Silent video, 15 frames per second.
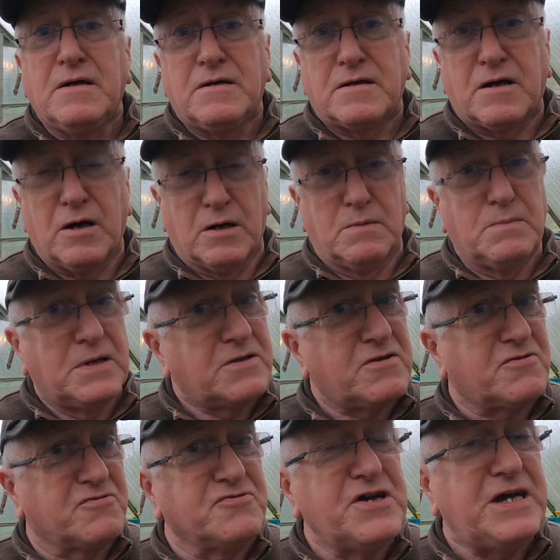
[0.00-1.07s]
come
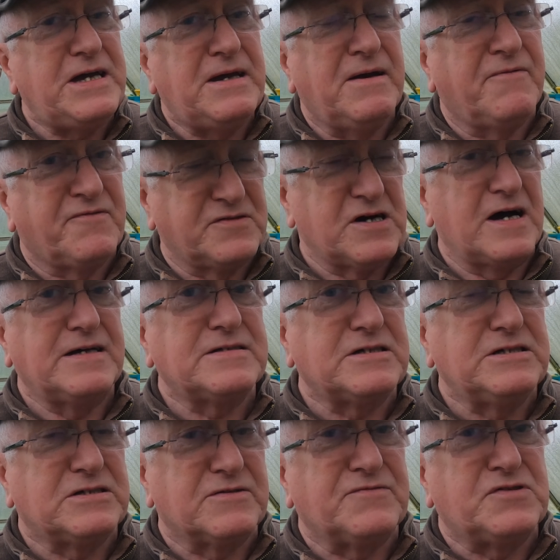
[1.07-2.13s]
3
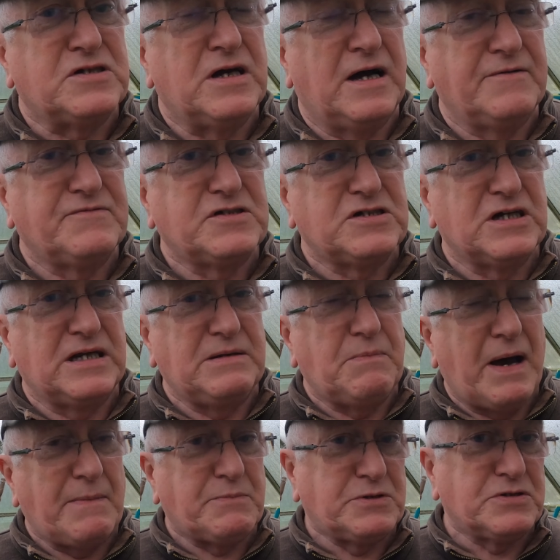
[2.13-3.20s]
varieties of chili
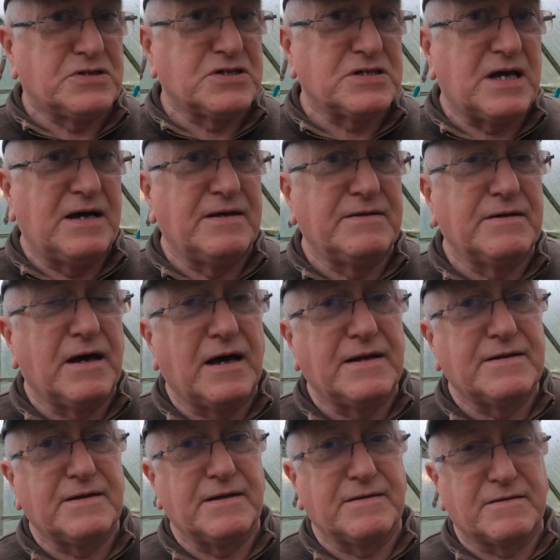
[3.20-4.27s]
peppers, and
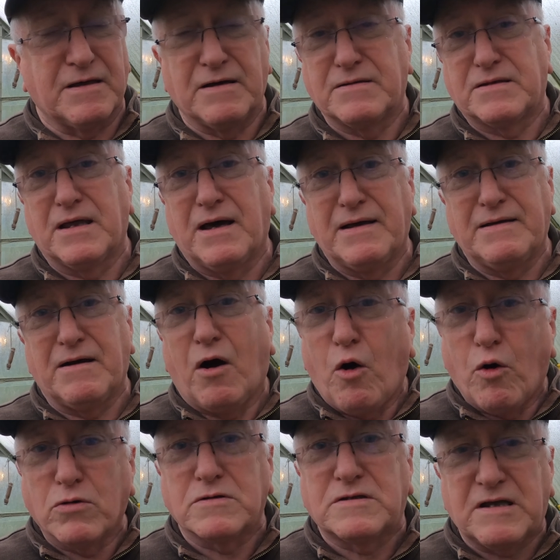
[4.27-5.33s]
they're
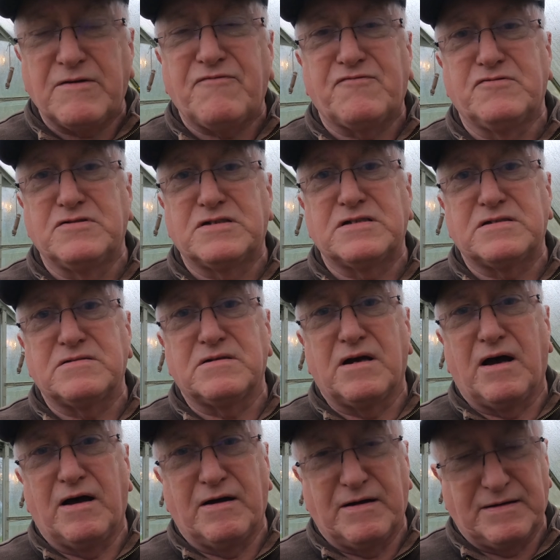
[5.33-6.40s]
all different
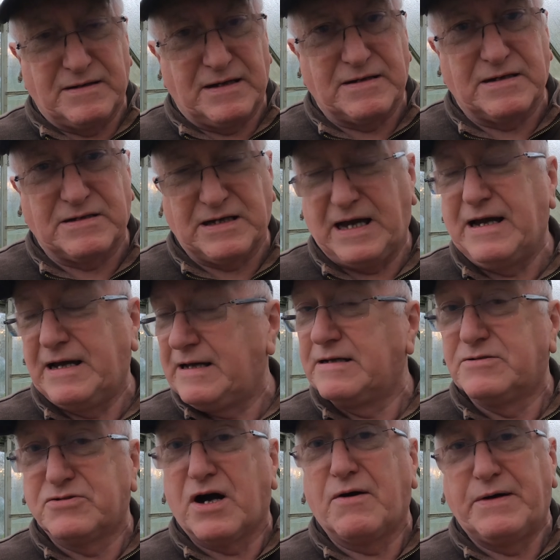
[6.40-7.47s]

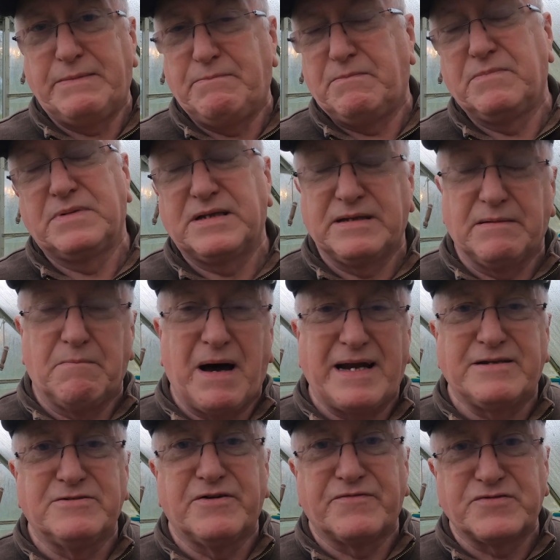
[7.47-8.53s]
in growing. The
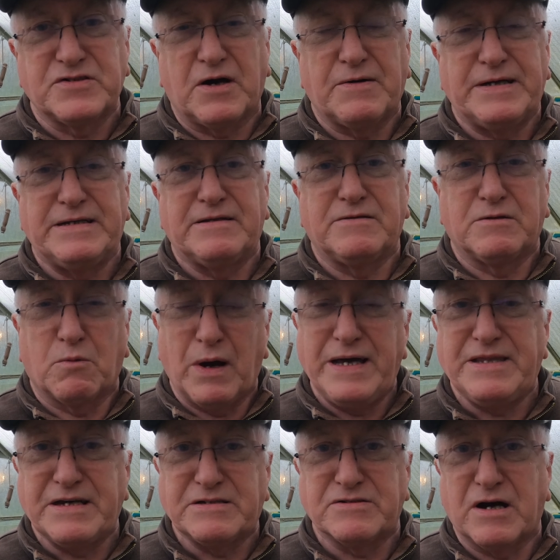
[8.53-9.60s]
manner of growing and the way
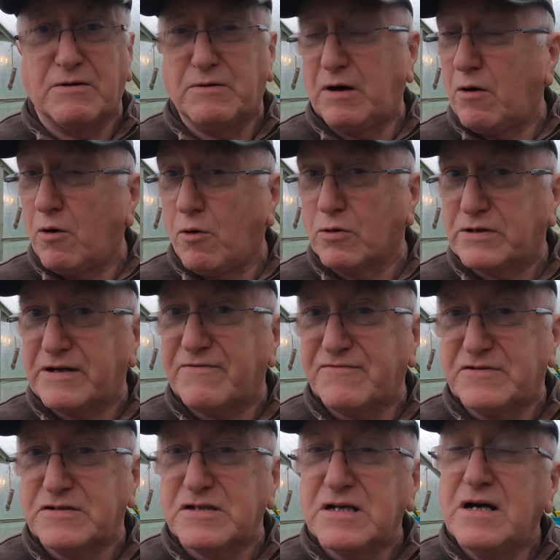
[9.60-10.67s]
they grow are all
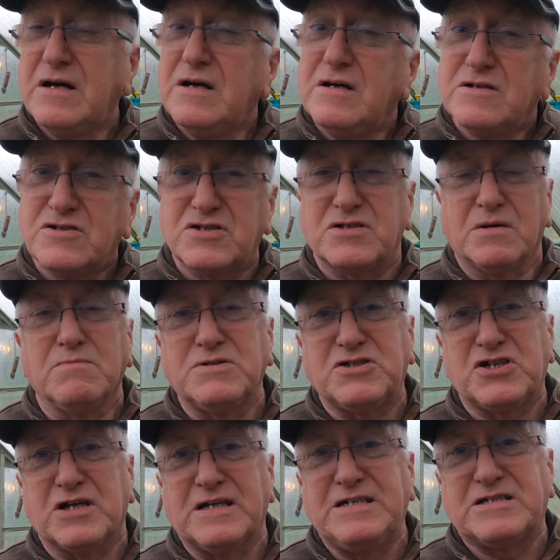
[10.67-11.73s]
different. Some
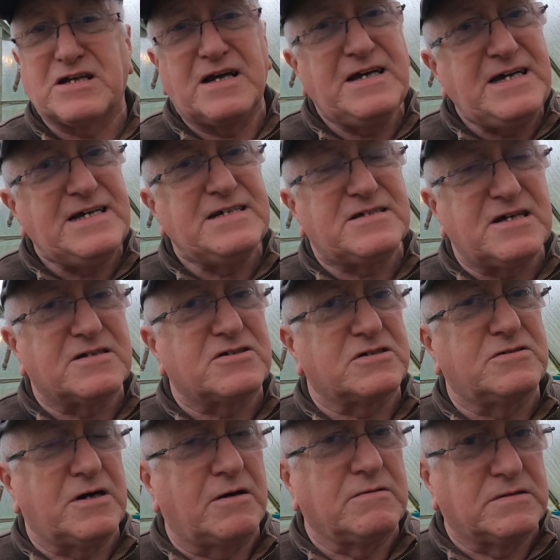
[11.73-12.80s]
chilies are easier to
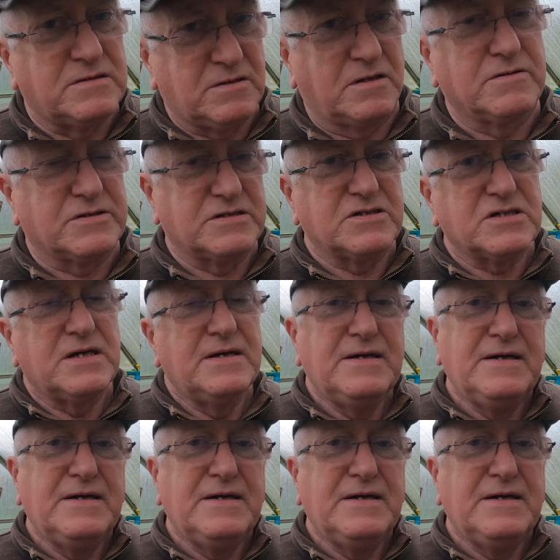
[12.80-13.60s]
grow than others.